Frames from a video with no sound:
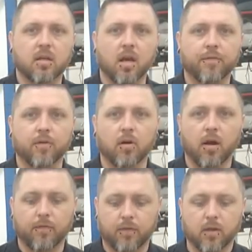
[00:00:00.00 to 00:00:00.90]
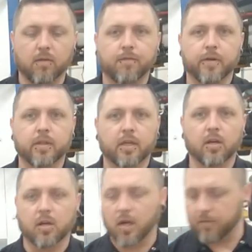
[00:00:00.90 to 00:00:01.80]
cover off the fifth
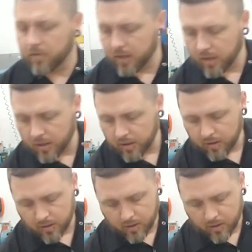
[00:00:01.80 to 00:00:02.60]
gear cover here.